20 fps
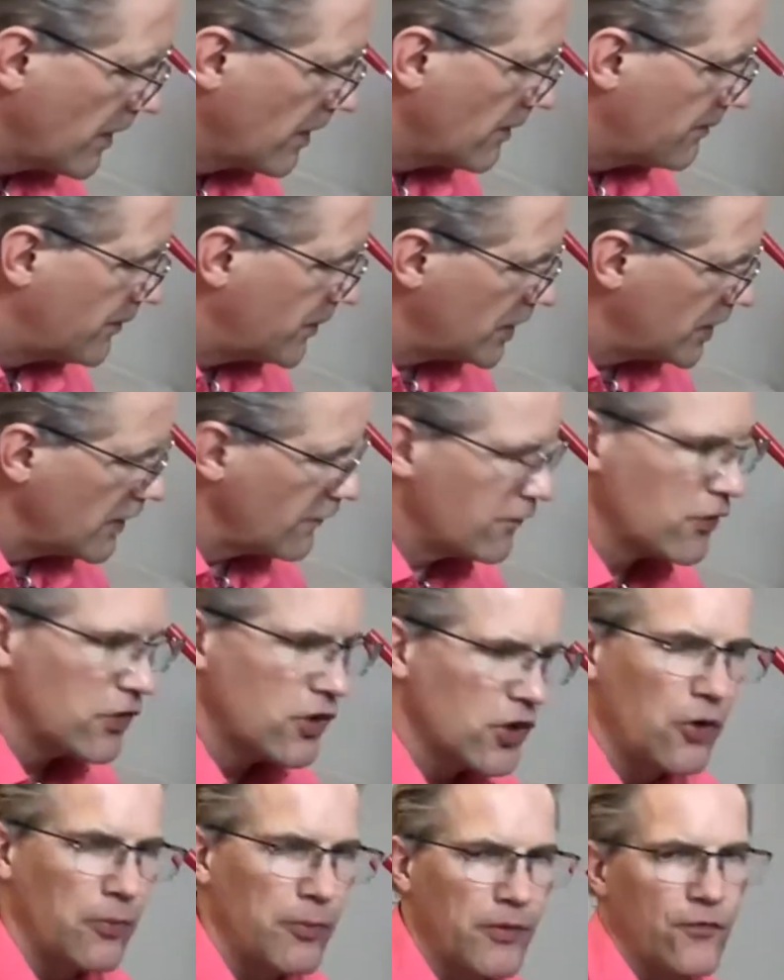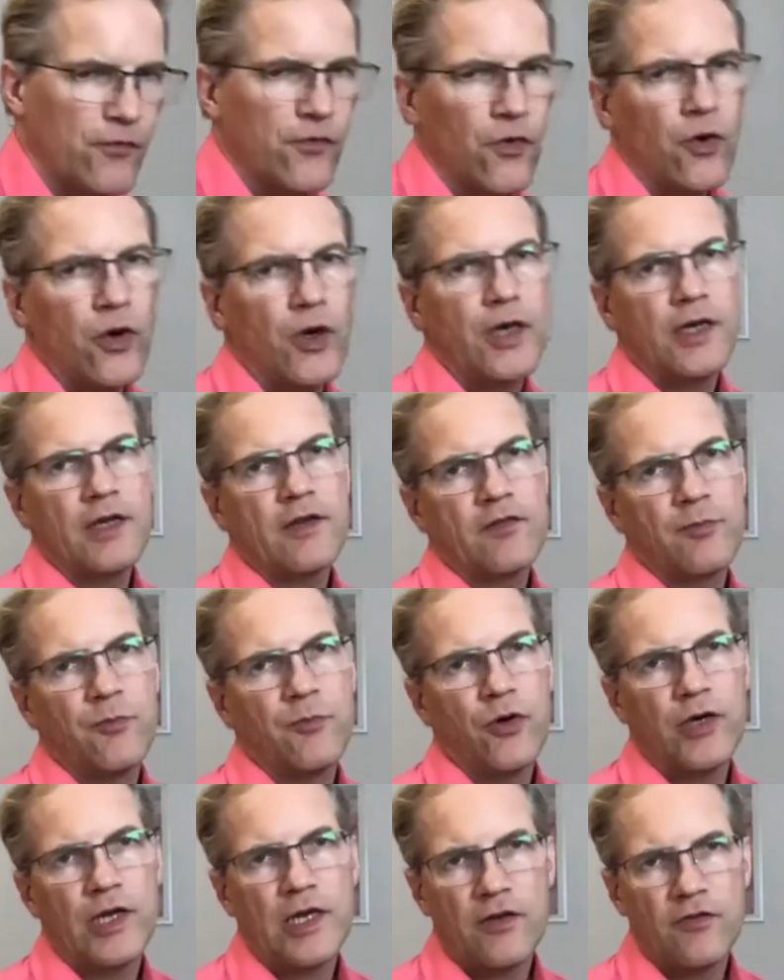But if you go before, it's
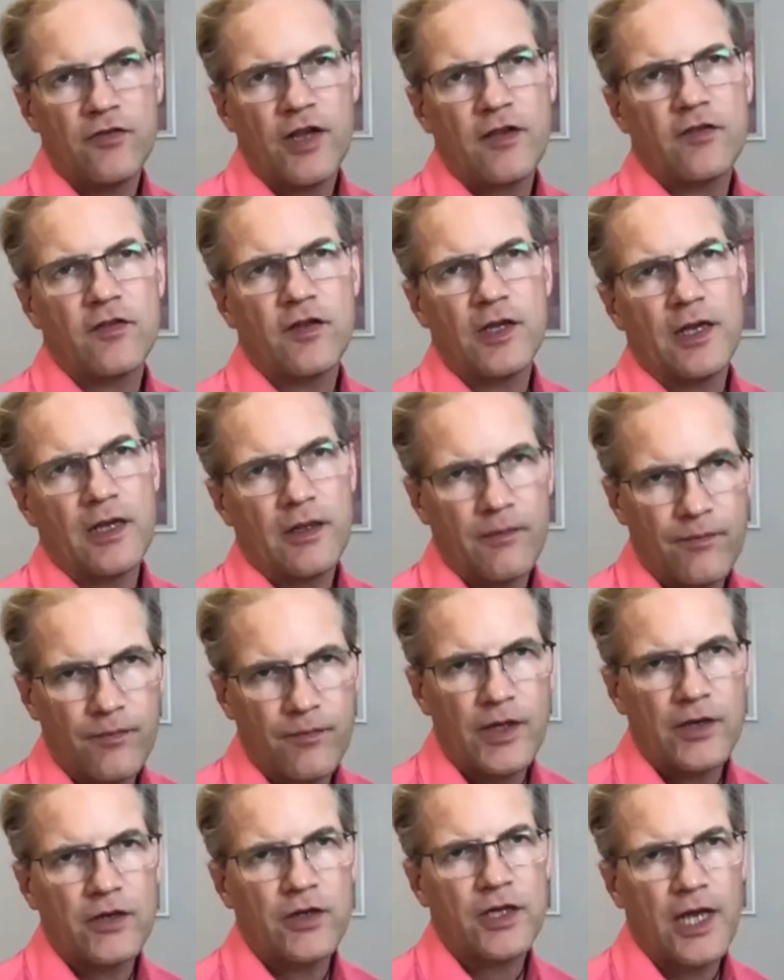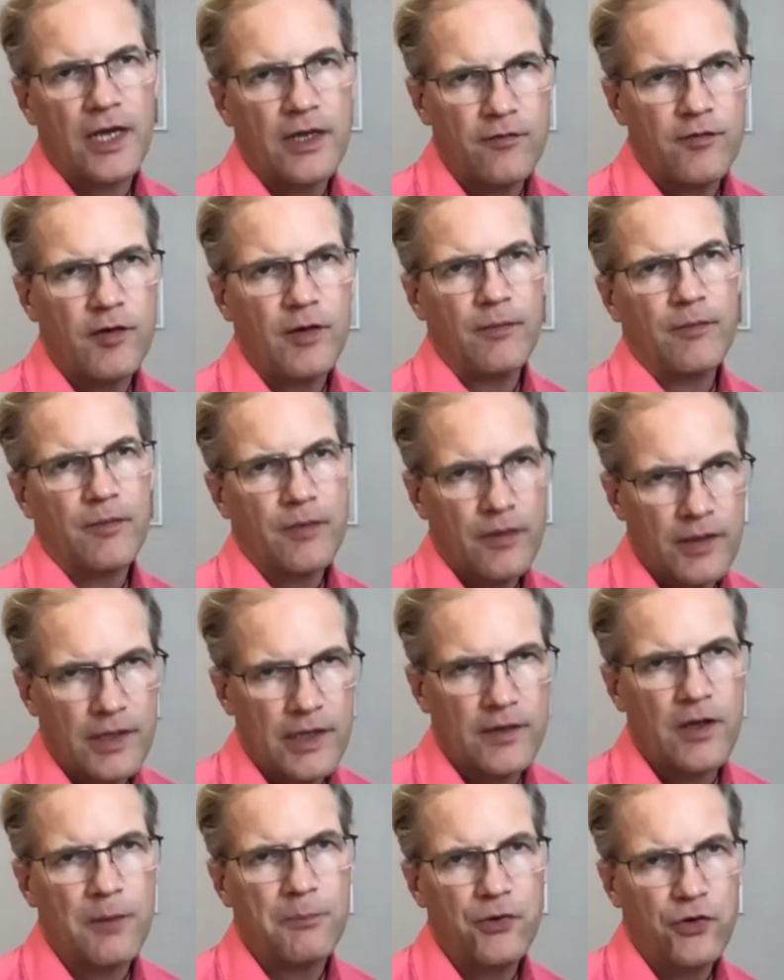more interesting. Then you kind of
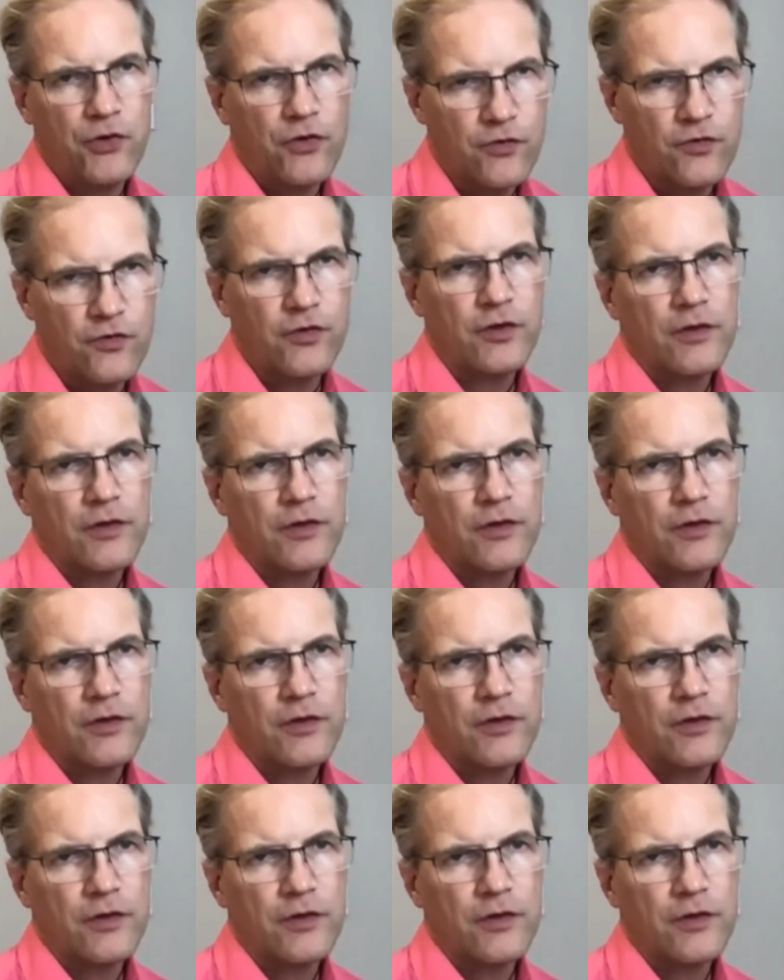get the push.